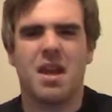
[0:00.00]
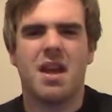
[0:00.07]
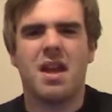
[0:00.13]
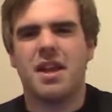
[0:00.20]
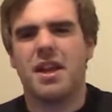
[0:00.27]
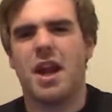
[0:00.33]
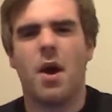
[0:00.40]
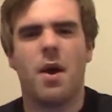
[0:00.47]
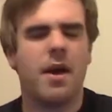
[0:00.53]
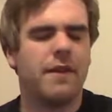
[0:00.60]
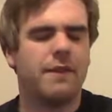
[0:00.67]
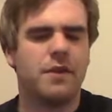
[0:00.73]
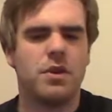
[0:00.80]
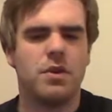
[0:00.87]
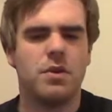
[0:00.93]

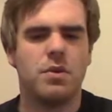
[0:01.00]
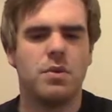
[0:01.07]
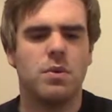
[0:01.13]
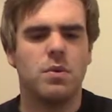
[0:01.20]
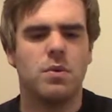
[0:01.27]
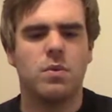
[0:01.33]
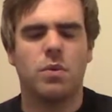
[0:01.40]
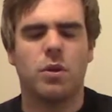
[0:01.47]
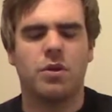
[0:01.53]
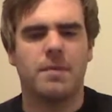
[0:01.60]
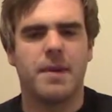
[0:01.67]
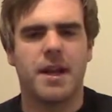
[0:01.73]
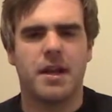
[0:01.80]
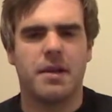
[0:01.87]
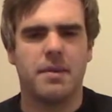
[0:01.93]
if you want to
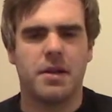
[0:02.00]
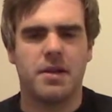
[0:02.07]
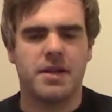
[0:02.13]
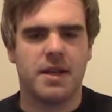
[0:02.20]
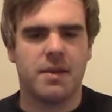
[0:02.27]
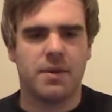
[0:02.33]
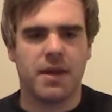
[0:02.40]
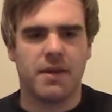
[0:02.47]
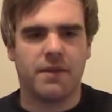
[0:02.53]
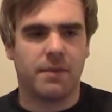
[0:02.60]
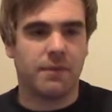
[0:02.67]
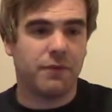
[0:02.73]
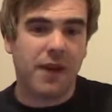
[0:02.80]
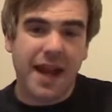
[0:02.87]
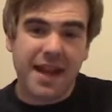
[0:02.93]
be in a community with
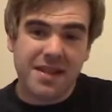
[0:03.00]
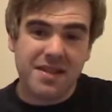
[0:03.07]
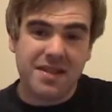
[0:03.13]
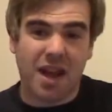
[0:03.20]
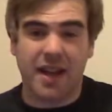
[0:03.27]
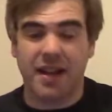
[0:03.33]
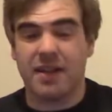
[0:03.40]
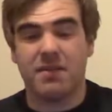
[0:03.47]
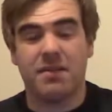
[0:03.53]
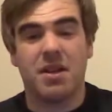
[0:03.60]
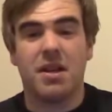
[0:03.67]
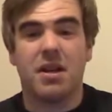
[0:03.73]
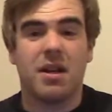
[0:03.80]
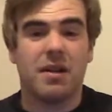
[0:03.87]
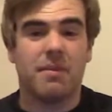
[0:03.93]
some friends, like
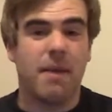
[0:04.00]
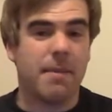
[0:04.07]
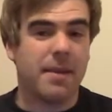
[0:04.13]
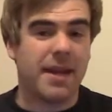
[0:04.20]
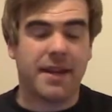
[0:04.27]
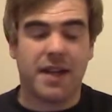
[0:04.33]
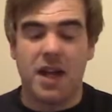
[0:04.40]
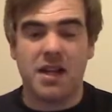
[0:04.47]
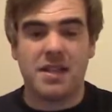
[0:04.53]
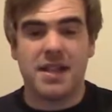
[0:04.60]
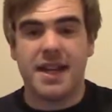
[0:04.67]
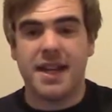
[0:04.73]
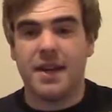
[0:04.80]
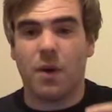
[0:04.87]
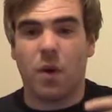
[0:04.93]
maybe in
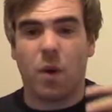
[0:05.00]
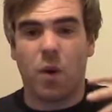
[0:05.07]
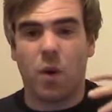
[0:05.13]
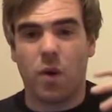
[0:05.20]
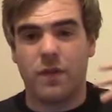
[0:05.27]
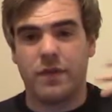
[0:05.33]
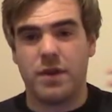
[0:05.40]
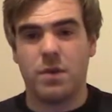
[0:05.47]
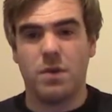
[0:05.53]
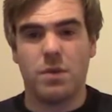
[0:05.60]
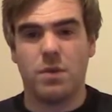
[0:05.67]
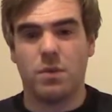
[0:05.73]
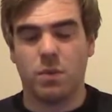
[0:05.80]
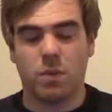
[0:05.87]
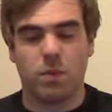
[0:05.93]
Guernsey, or if
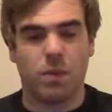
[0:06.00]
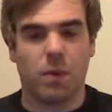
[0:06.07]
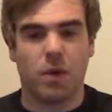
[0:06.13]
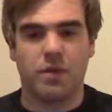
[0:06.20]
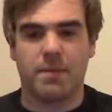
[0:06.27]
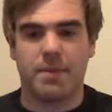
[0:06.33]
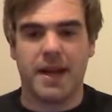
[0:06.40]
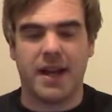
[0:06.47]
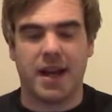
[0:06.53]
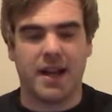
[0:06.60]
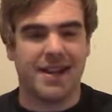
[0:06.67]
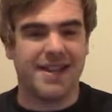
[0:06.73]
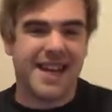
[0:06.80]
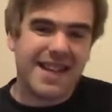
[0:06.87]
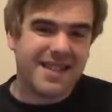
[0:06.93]
you want to be in
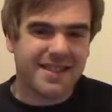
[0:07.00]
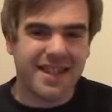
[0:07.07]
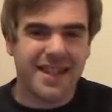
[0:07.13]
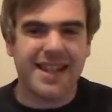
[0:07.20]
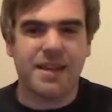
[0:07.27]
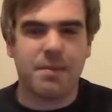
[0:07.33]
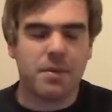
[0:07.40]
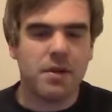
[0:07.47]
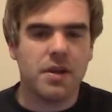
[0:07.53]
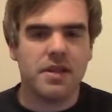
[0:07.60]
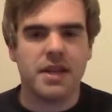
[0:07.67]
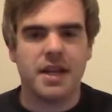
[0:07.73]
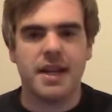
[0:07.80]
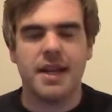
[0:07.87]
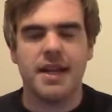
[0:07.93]
like a Destiny
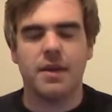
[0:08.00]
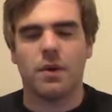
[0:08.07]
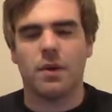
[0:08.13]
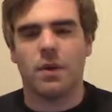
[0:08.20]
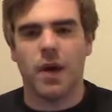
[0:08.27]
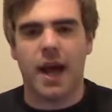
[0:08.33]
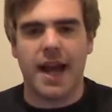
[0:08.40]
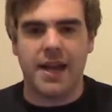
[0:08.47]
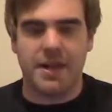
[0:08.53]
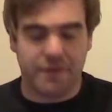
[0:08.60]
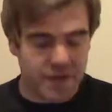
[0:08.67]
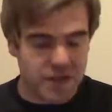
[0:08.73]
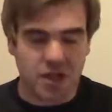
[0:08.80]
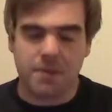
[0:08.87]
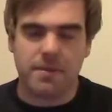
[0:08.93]
community or a
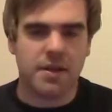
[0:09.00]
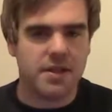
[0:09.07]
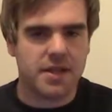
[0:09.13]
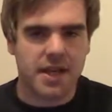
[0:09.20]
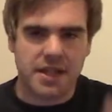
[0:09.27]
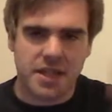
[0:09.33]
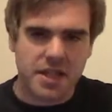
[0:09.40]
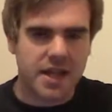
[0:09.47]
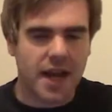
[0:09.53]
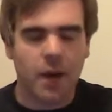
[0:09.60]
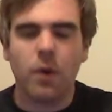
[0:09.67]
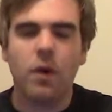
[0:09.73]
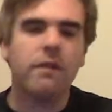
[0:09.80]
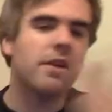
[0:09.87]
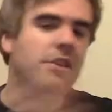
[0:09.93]
Division community, GTA,
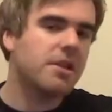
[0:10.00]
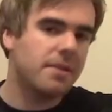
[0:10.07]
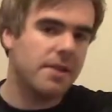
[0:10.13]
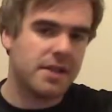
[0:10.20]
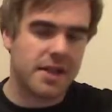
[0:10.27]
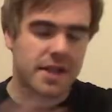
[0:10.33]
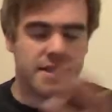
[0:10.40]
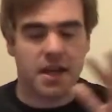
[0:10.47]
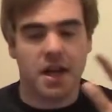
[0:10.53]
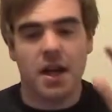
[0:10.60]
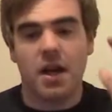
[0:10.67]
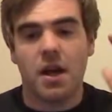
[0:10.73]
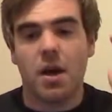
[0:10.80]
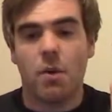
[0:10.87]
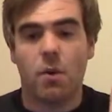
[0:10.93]
all of those communities
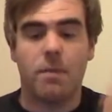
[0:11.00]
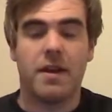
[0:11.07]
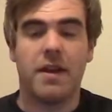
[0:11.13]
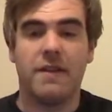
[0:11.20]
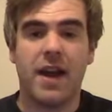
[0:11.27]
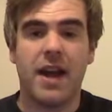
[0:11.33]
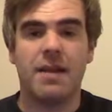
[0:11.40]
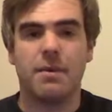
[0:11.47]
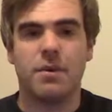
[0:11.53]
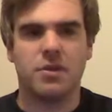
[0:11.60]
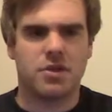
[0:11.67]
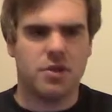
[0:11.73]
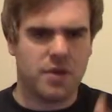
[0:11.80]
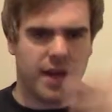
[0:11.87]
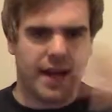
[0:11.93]
will be available,
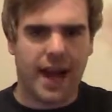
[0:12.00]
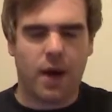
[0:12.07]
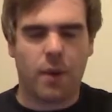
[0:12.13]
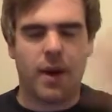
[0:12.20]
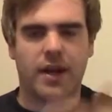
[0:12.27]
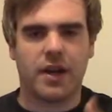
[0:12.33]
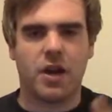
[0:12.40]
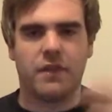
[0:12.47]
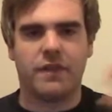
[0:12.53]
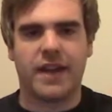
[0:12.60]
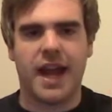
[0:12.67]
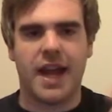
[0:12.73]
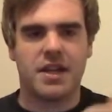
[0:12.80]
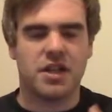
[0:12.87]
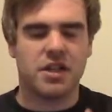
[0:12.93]
so you can get quick
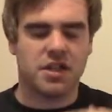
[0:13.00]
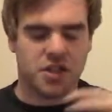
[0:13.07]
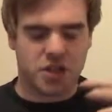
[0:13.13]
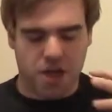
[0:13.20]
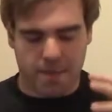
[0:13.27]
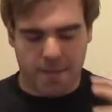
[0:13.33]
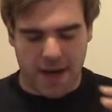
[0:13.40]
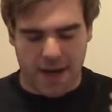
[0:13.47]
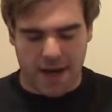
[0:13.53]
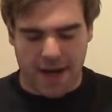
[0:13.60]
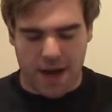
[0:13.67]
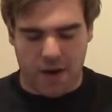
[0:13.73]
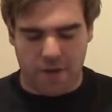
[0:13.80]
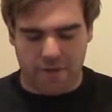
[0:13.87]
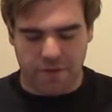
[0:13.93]
notifications and jump in and
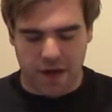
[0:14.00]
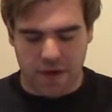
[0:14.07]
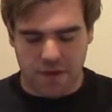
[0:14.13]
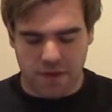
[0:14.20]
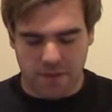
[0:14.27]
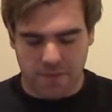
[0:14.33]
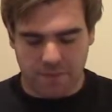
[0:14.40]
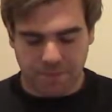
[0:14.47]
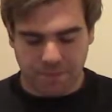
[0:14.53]
out of those.